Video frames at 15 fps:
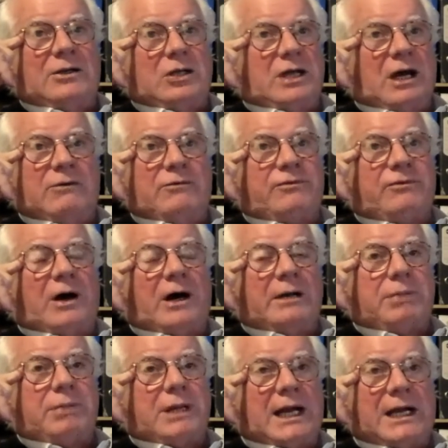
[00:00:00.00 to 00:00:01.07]
You don't
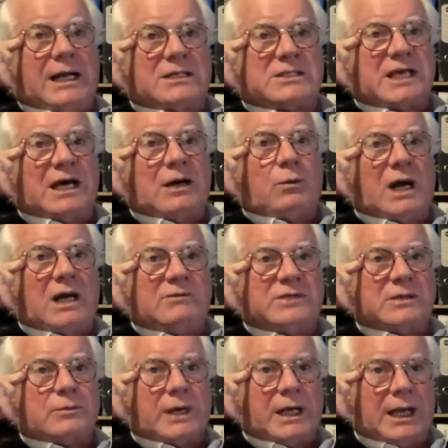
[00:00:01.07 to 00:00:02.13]
find planar sound waves
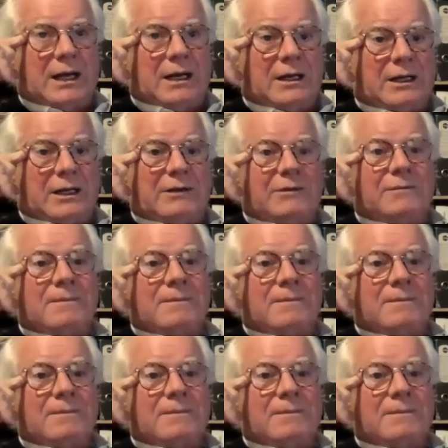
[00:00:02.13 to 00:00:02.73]
in reality.